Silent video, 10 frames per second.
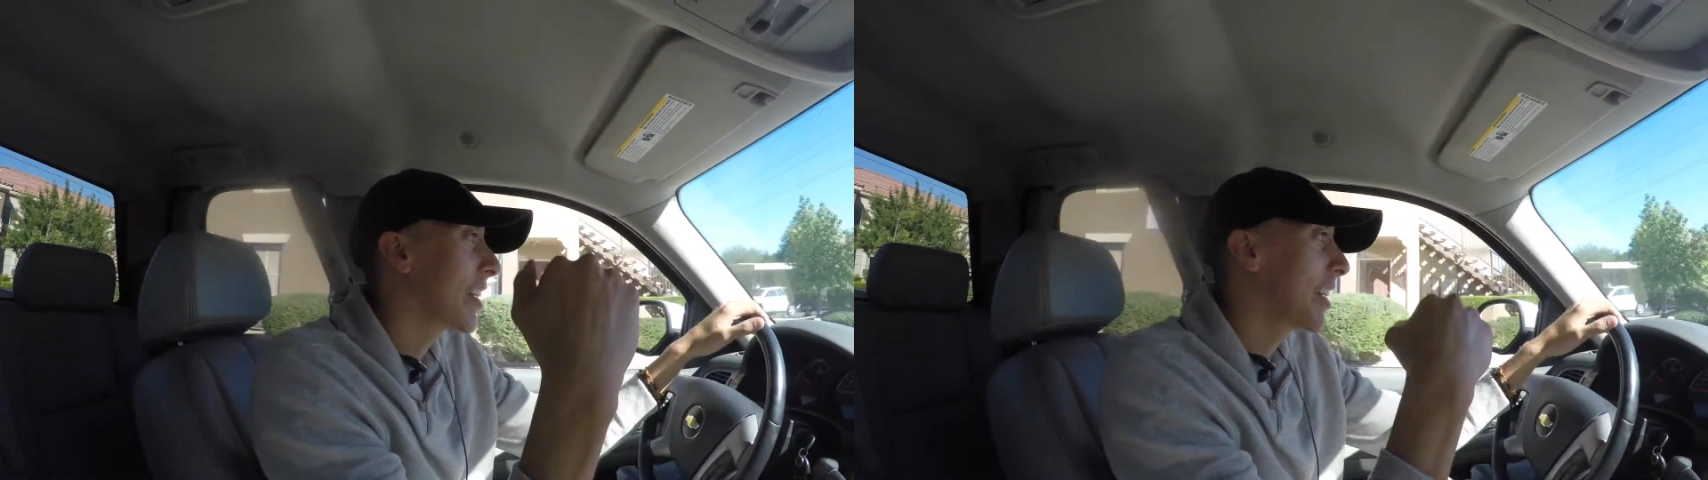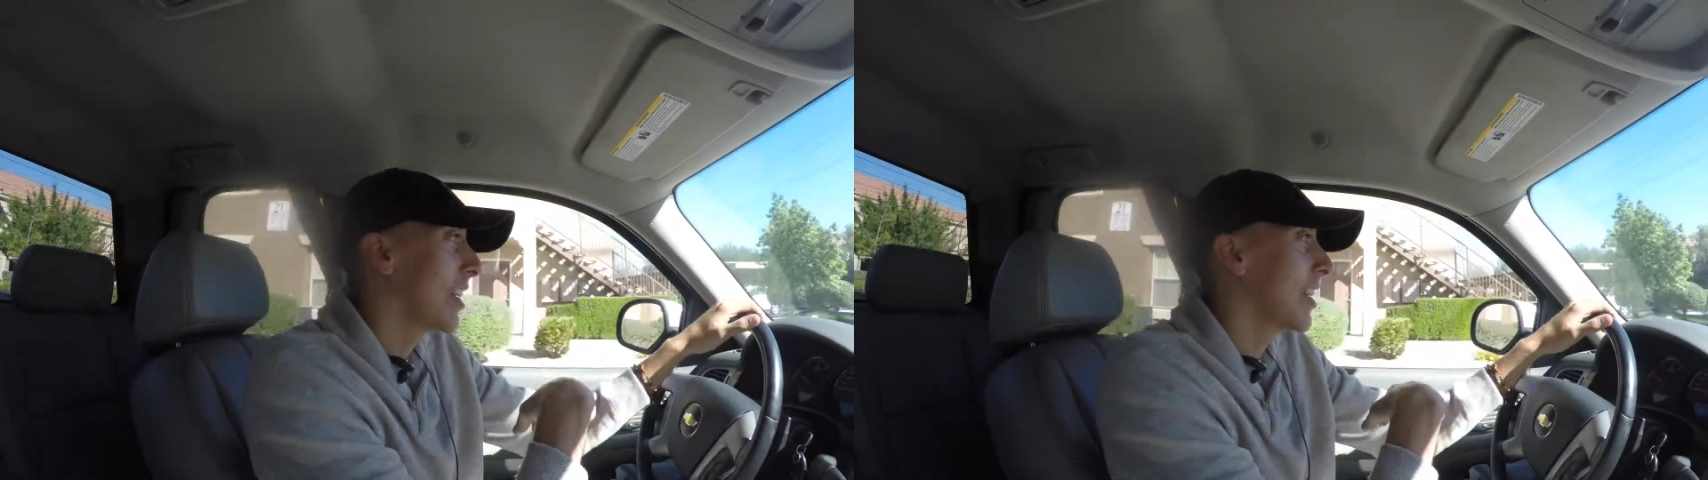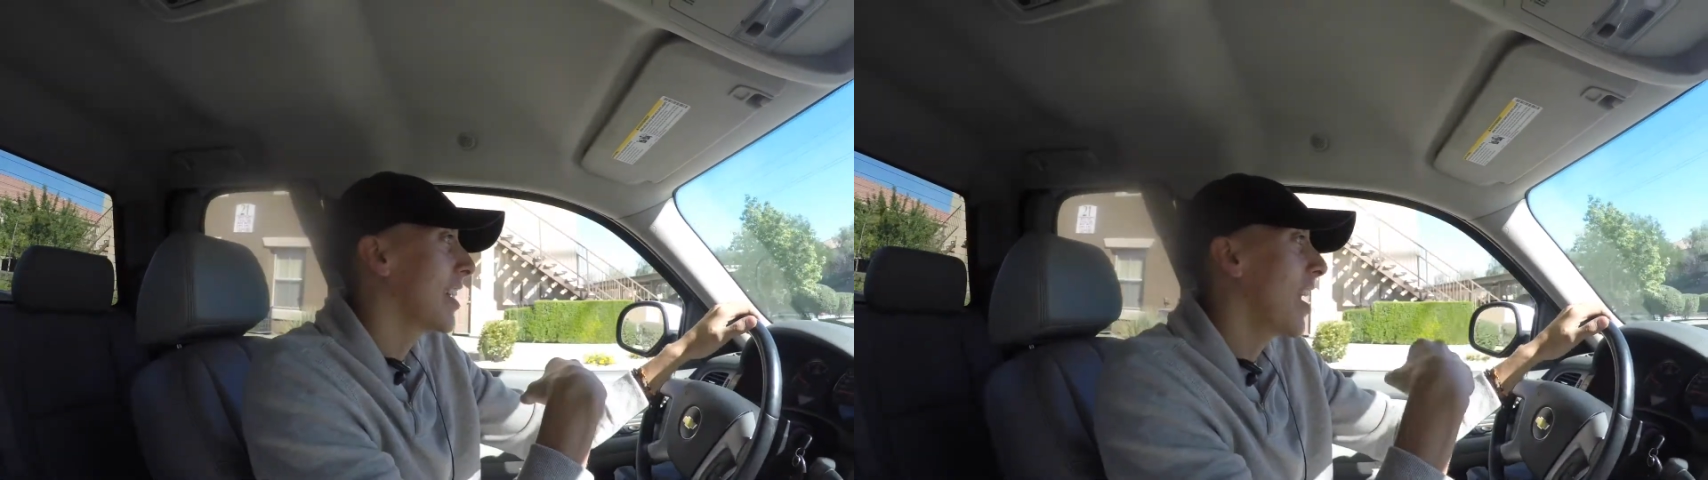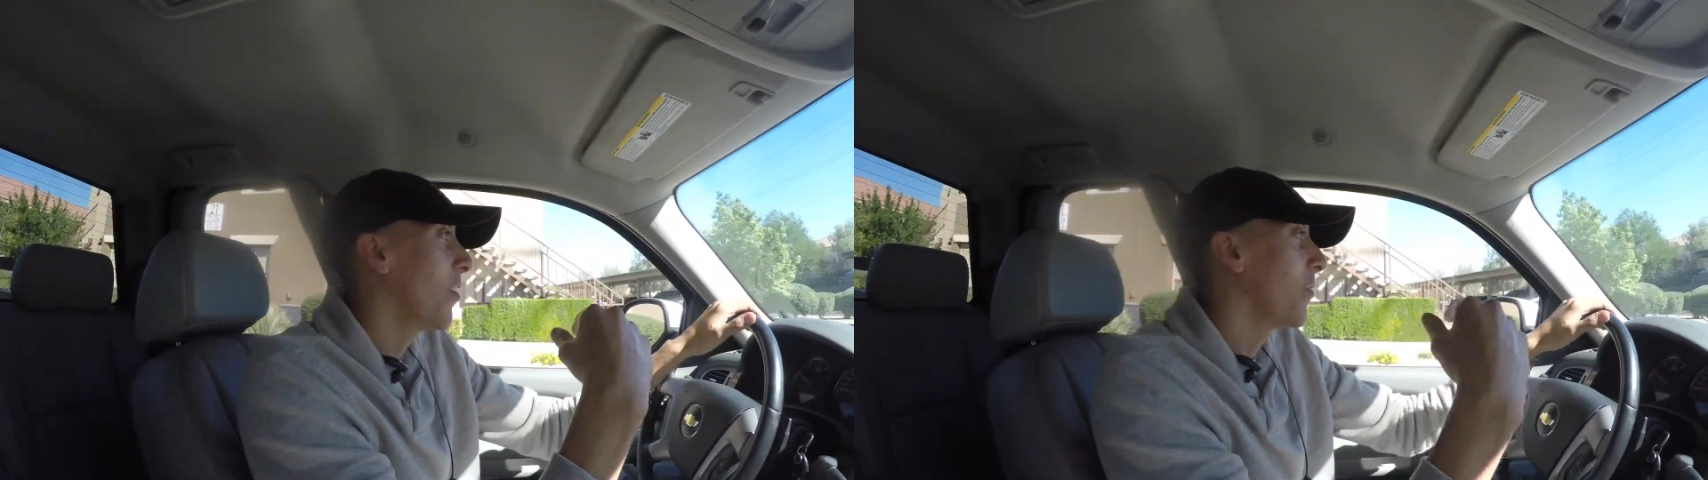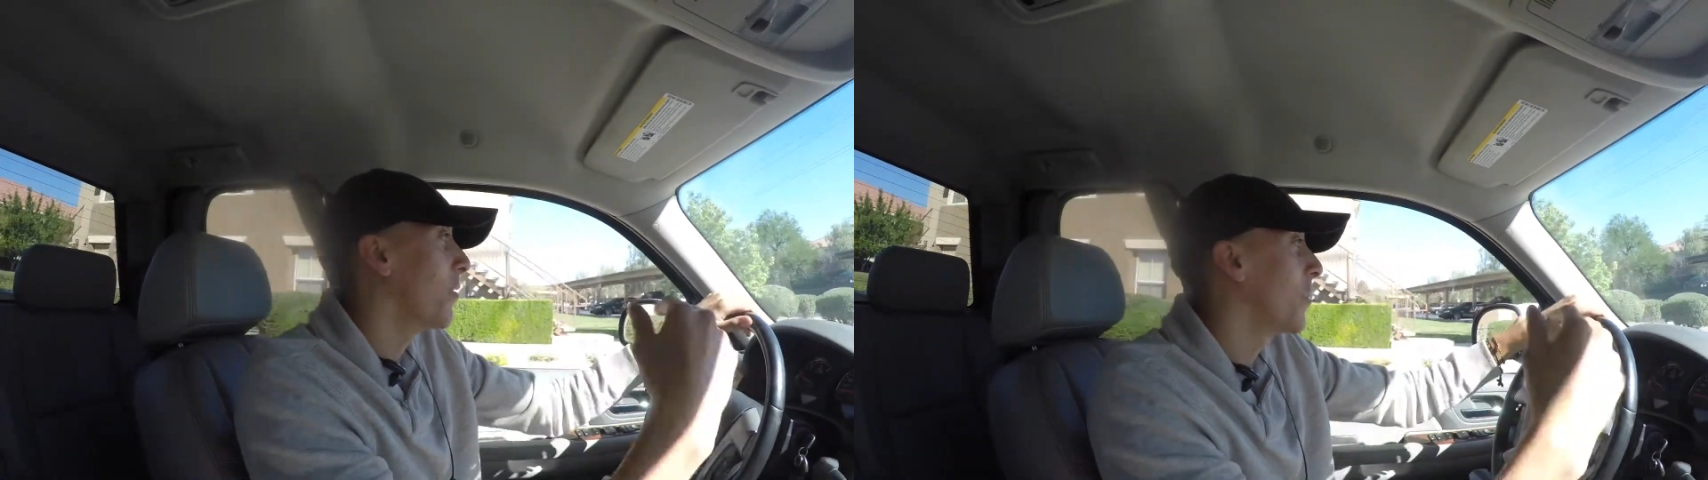get
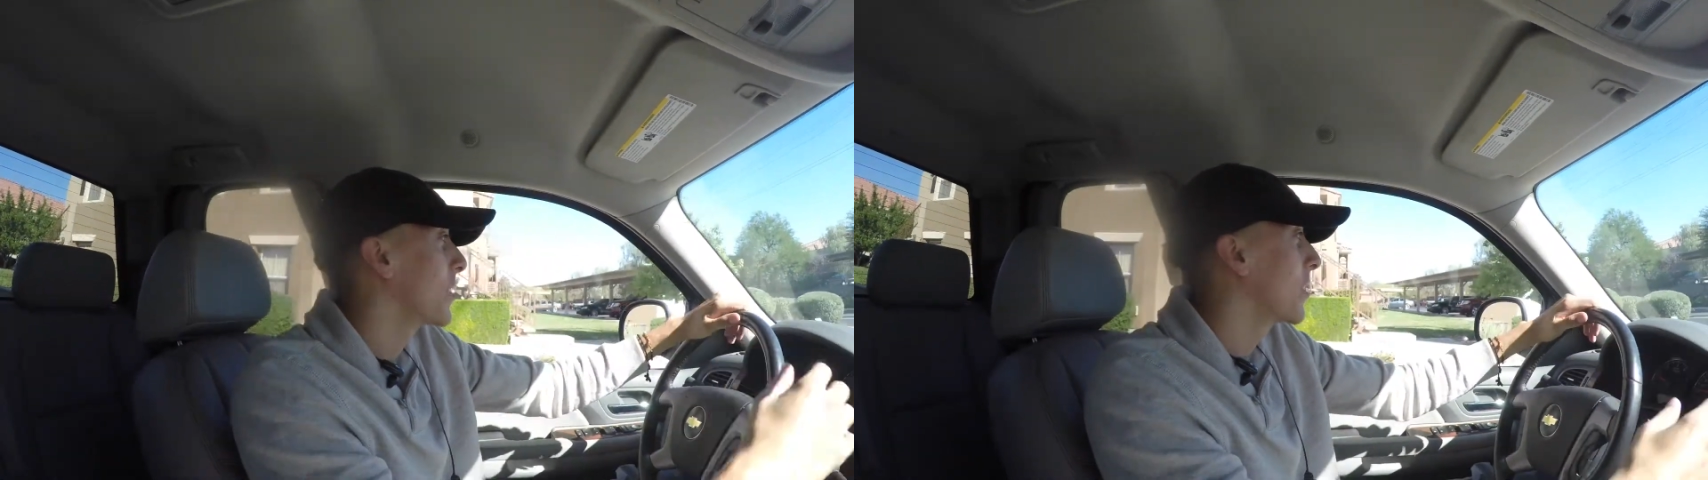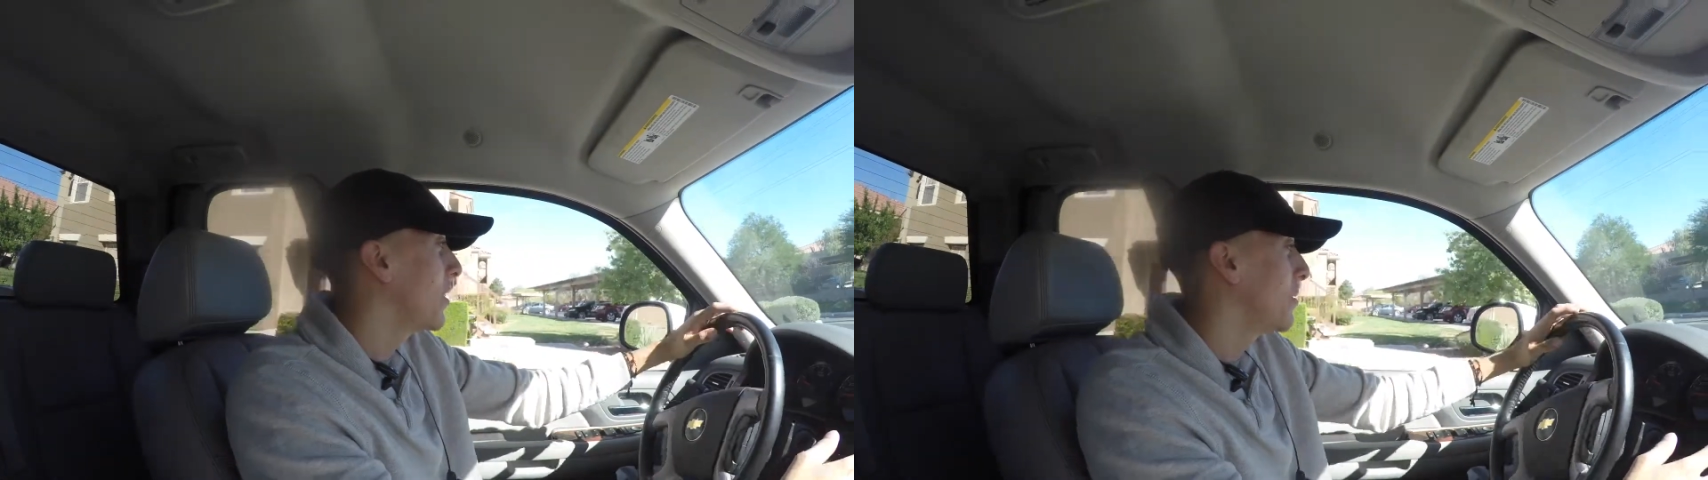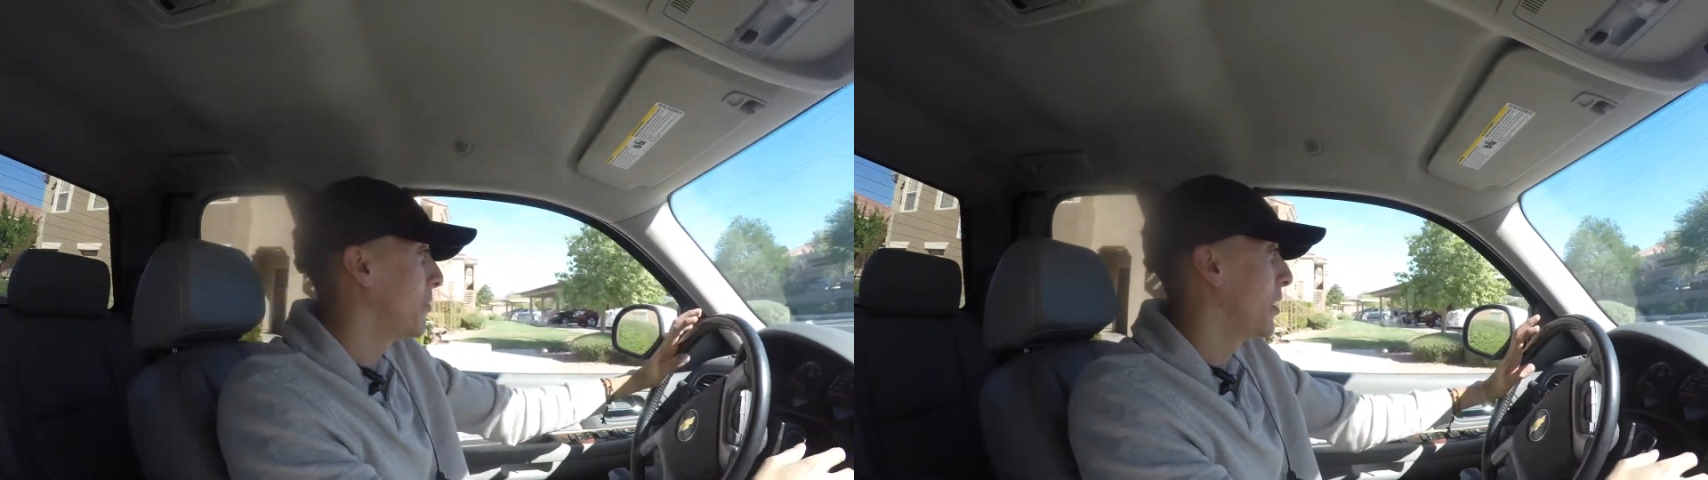downfall, you know.